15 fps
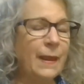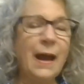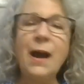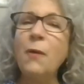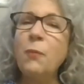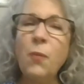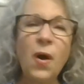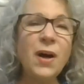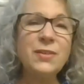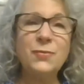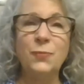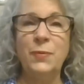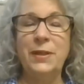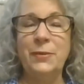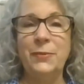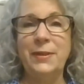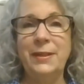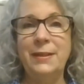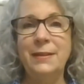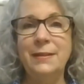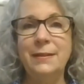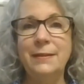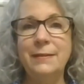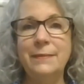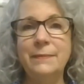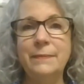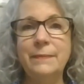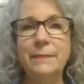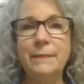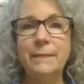I was weary,
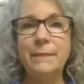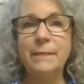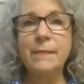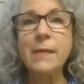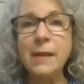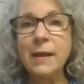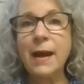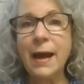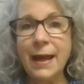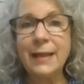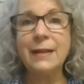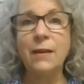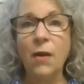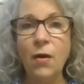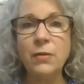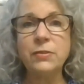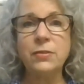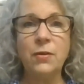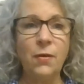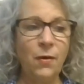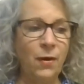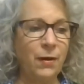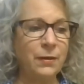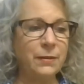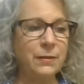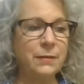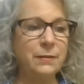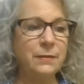and I had lost heart.